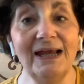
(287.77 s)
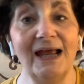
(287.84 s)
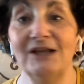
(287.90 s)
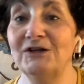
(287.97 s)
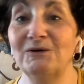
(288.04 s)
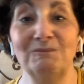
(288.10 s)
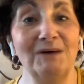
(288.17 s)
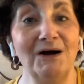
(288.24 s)
and
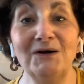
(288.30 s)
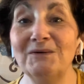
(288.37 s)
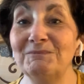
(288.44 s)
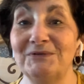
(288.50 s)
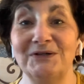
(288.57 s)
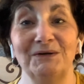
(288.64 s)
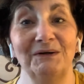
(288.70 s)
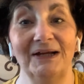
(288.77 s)
you're welcome
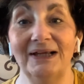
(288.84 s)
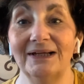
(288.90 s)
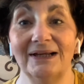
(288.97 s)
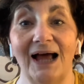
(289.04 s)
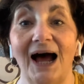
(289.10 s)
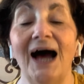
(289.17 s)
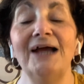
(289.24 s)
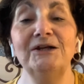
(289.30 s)
to it.
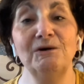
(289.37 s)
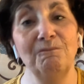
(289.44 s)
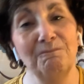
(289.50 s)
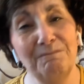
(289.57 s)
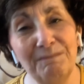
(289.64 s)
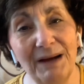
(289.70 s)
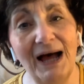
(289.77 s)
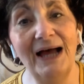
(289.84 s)
I
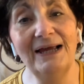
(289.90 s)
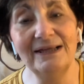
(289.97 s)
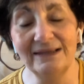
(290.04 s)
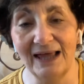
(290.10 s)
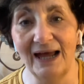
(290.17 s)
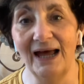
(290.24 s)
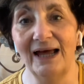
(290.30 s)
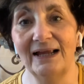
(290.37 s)
don't buy
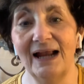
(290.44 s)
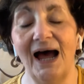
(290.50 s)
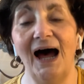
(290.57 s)
that.